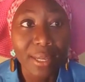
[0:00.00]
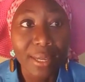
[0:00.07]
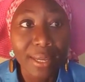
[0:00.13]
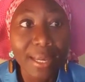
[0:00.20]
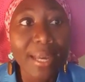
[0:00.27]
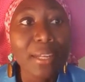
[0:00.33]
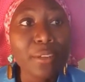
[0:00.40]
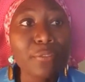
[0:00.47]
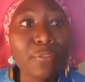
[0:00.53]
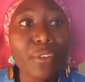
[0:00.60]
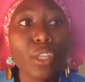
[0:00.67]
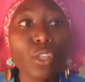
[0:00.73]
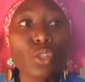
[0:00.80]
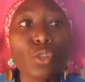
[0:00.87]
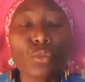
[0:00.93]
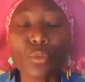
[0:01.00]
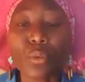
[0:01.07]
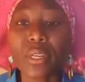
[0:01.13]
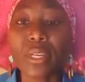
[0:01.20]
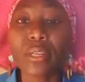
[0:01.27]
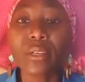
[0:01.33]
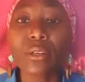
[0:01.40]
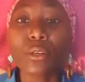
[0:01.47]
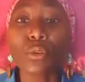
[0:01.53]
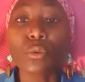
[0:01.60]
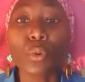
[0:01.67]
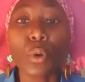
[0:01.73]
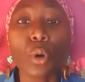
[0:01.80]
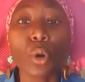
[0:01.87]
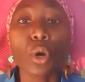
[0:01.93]
can a fig tree
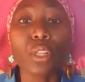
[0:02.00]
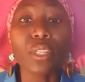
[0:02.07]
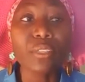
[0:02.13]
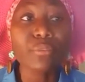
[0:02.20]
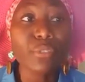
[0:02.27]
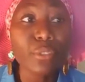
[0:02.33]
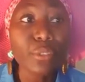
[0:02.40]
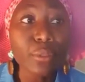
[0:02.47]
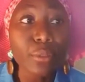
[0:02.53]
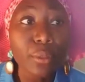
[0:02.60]
grow olives